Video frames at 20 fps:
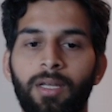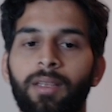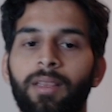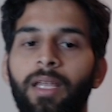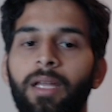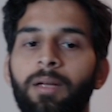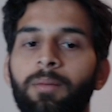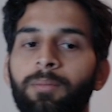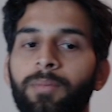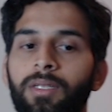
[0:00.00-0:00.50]

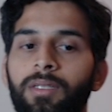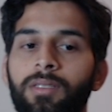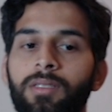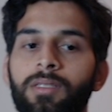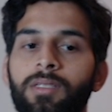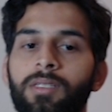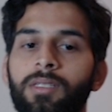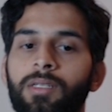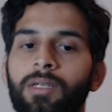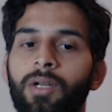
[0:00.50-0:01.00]
That
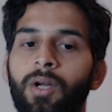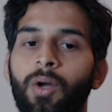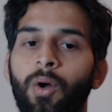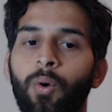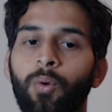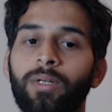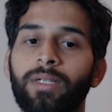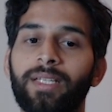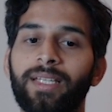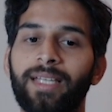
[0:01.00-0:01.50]
means
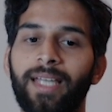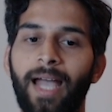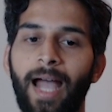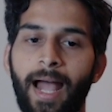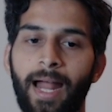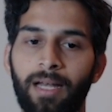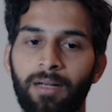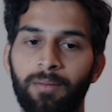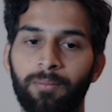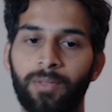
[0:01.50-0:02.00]
only
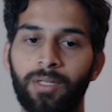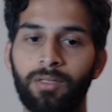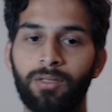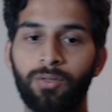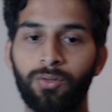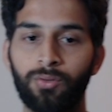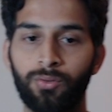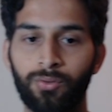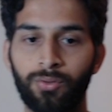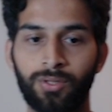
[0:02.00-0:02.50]
admin
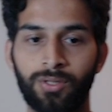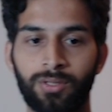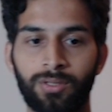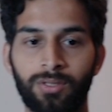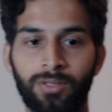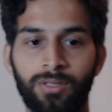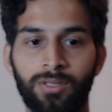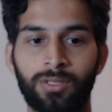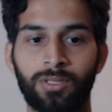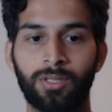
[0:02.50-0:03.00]

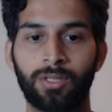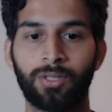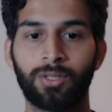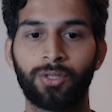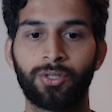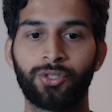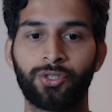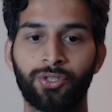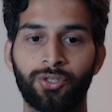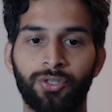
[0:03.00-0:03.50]
users
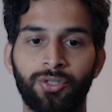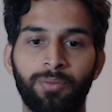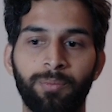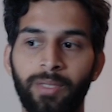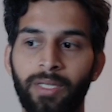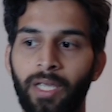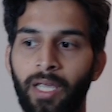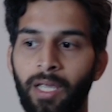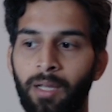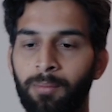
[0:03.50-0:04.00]
should
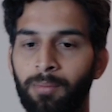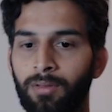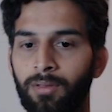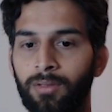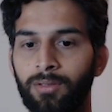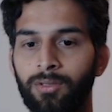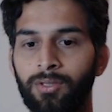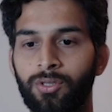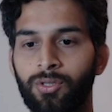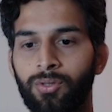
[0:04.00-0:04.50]
be
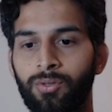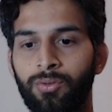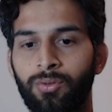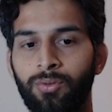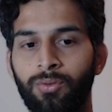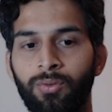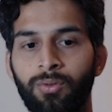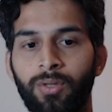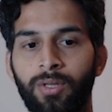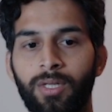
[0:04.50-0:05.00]
able
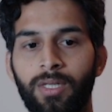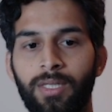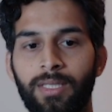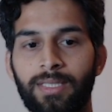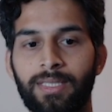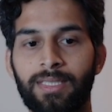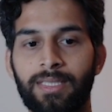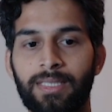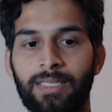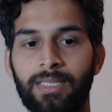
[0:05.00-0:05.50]
to
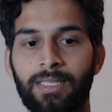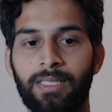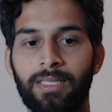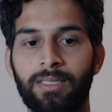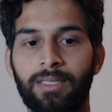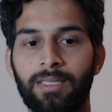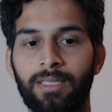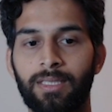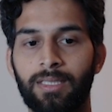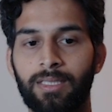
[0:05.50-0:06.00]
see
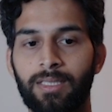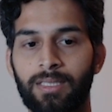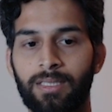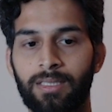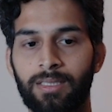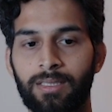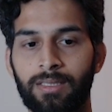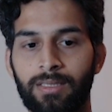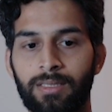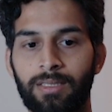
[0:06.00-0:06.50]
this